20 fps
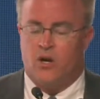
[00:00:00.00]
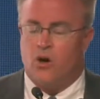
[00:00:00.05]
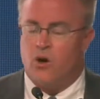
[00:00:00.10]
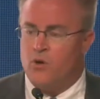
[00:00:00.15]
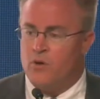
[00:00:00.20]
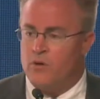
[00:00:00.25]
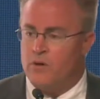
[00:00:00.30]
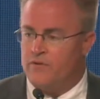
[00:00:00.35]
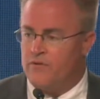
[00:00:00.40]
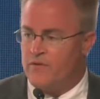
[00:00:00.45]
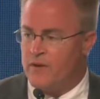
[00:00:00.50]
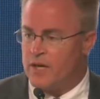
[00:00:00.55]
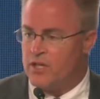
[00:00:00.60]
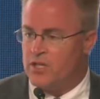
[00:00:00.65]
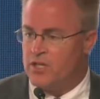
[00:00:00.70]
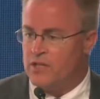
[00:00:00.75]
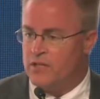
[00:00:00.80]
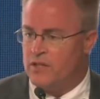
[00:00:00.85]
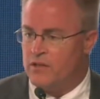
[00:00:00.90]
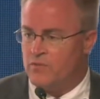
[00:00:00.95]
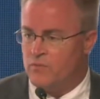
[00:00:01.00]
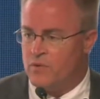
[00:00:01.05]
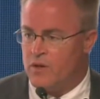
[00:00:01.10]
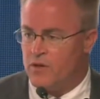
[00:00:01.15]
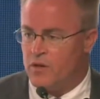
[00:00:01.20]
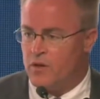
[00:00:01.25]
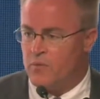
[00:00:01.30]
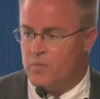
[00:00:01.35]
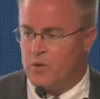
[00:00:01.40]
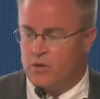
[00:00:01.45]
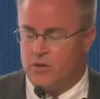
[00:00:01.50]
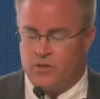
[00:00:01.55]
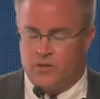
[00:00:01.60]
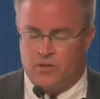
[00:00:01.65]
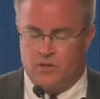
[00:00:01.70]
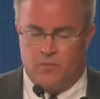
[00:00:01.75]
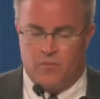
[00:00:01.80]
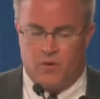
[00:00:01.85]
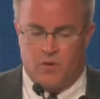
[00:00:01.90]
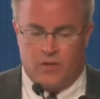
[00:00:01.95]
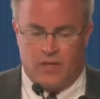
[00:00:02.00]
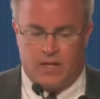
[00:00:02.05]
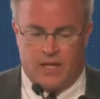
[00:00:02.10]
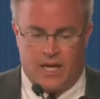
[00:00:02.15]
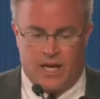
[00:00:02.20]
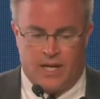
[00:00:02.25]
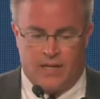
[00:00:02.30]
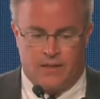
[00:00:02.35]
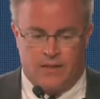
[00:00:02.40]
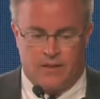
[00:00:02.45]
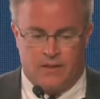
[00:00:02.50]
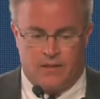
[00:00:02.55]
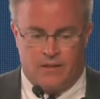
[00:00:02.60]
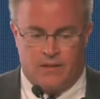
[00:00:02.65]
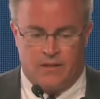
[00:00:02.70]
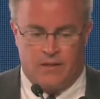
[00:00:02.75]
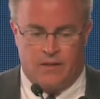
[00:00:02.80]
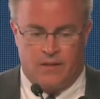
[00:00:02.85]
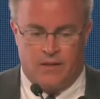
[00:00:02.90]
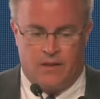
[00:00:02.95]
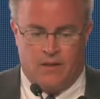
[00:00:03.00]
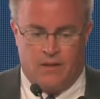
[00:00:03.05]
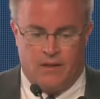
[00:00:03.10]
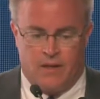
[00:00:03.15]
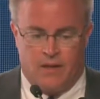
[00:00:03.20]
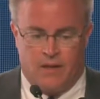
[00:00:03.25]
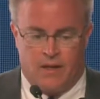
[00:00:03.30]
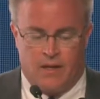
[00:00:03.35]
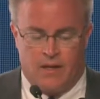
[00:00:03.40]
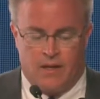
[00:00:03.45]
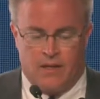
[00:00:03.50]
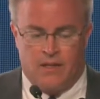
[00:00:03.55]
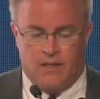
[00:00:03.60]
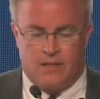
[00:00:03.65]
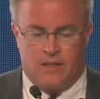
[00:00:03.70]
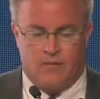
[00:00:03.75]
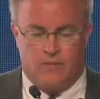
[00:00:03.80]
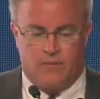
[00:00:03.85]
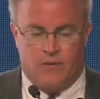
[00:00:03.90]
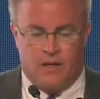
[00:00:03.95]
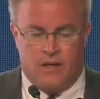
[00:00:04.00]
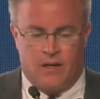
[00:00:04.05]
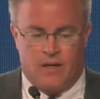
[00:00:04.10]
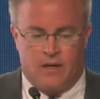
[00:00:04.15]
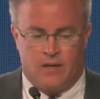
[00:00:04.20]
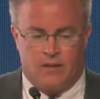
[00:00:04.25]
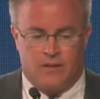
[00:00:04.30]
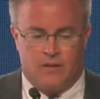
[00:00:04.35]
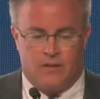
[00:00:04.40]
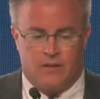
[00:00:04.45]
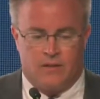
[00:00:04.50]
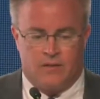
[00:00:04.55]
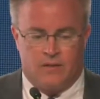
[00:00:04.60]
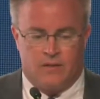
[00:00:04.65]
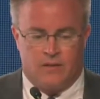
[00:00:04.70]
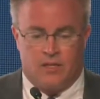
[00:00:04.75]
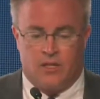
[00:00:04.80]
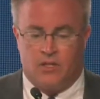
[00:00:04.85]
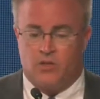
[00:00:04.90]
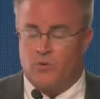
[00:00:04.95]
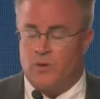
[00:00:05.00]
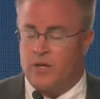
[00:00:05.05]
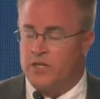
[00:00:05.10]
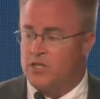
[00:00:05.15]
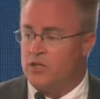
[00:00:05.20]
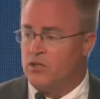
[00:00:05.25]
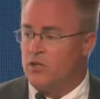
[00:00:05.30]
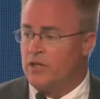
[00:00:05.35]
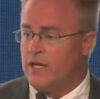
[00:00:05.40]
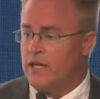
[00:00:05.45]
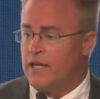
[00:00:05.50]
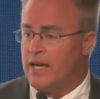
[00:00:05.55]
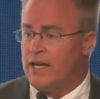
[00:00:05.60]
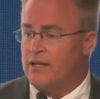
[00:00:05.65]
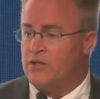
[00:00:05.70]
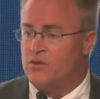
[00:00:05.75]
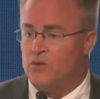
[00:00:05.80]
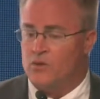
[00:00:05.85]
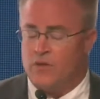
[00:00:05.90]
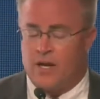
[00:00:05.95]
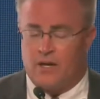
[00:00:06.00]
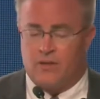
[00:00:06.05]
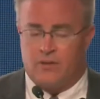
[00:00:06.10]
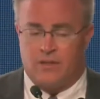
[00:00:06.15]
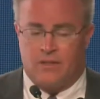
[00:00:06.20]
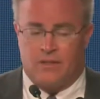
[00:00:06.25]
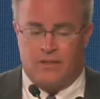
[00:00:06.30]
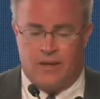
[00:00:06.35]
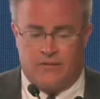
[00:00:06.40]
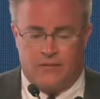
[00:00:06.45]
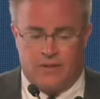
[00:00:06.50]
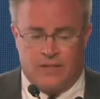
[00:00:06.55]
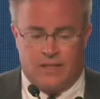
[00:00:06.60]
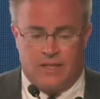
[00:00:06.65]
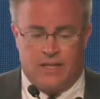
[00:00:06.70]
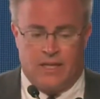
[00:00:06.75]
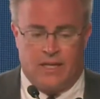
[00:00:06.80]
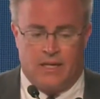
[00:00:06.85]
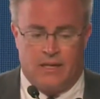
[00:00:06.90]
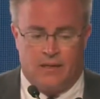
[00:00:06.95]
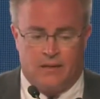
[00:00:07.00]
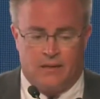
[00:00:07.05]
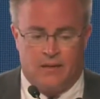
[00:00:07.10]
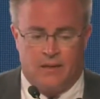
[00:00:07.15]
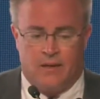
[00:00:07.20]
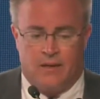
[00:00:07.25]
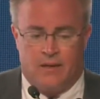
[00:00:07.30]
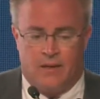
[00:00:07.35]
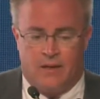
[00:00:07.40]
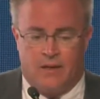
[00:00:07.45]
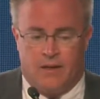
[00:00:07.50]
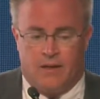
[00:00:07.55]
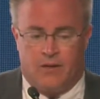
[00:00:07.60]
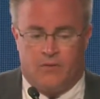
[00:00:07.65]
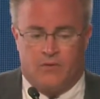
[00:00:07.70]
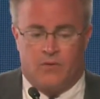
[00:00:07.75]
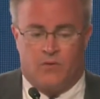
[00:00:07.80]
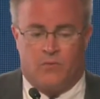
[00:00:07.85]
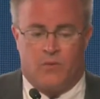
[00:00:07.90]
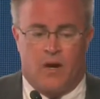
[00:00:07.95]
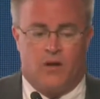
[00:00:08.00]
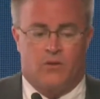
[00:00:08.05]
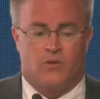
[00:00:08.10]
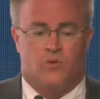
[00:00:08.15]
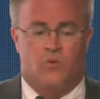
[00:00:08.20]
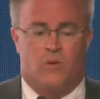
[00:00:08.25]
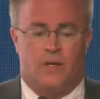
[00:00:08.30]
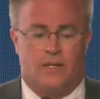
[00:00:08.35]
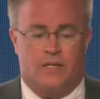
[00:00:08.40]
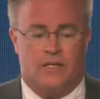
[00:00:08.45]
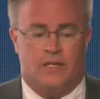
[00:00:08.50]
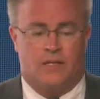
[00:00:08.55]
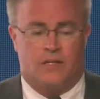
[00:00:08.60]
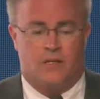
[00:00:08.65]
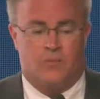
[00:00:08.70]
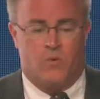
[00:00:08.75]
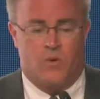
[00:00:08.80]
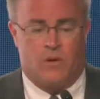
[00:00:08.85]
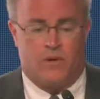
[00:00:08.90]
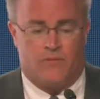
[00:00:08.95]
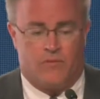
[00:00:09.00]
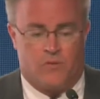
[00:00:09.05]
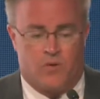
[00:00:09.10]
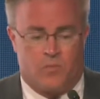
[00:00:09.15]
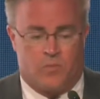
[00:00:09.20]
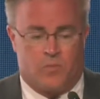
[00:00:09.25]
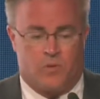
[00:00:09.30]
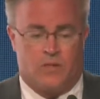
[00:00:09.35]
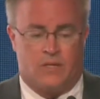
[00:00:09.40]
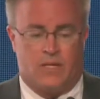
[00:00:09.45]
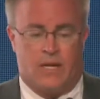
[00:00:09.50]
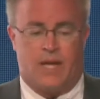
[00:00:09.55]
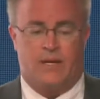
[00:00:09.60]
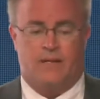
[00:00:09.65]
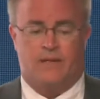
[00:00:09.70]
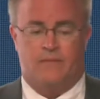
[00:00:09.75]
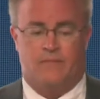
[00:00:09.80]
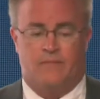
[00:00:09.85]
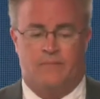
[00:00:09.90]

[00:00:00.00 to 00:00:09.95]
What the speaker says: co-infection with our PRRS pneumonia cases. And in this situation looking at 2017, it was around 26.4%.